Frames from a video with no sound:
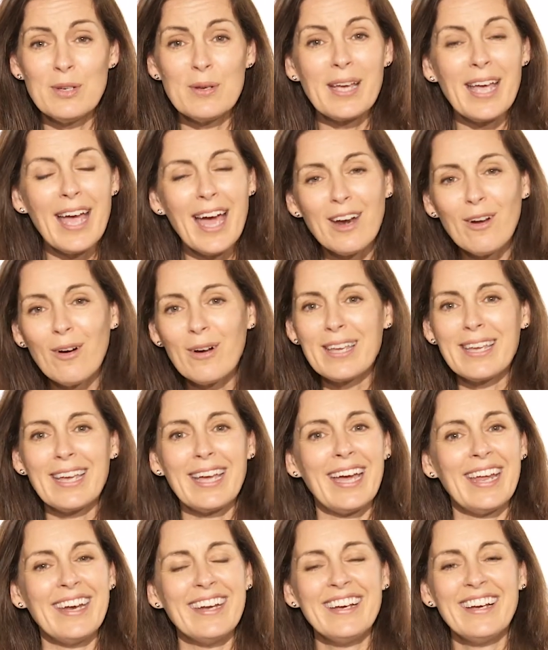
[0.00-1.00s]
you cannot
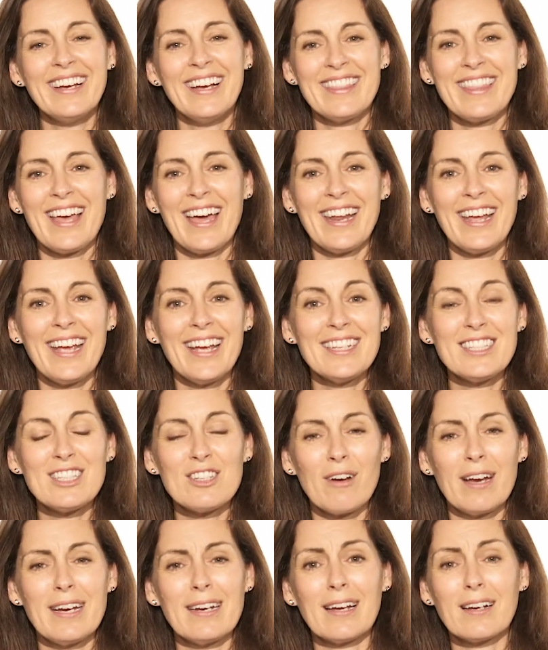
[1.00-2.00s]
get that hair
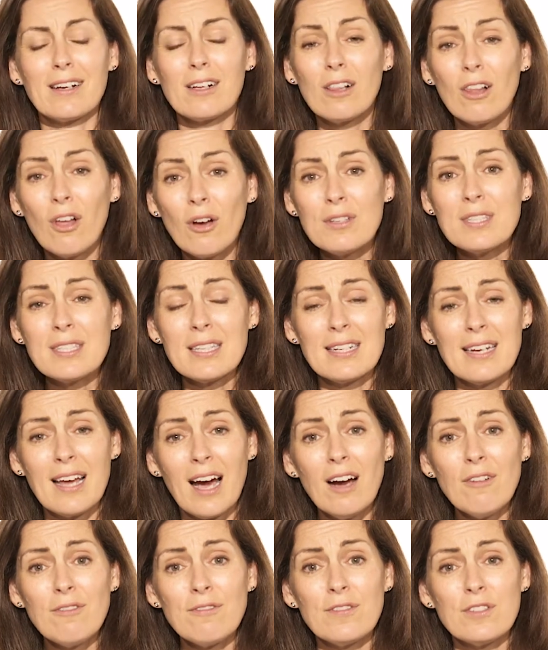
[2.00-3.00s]
straightener close
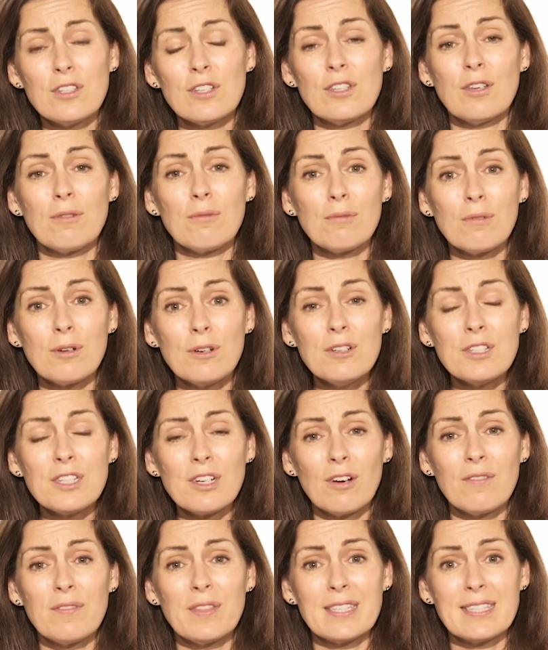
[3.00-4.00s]
enough to the root
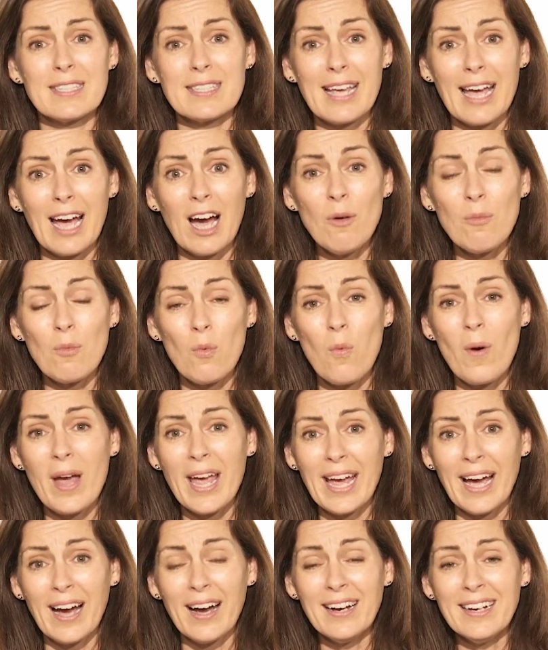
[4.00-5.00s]
of the scalp
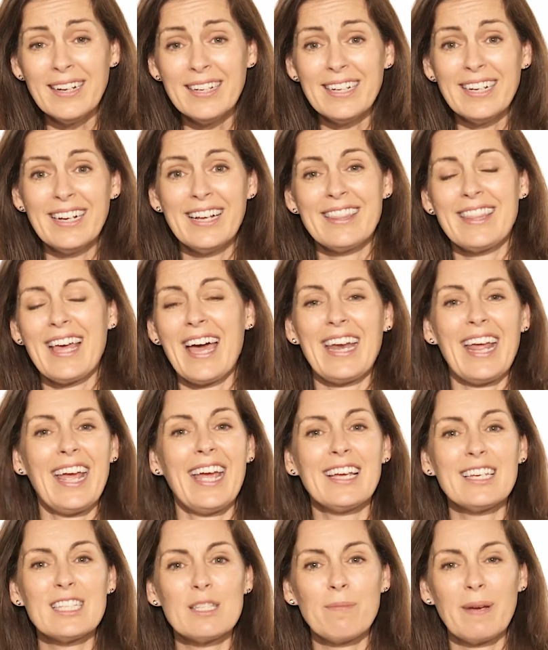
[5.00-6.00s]
where that
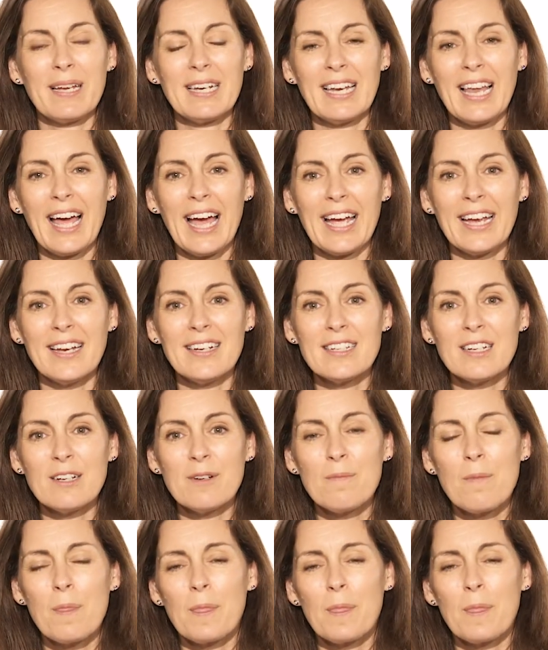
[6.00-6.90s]
egg has been laid.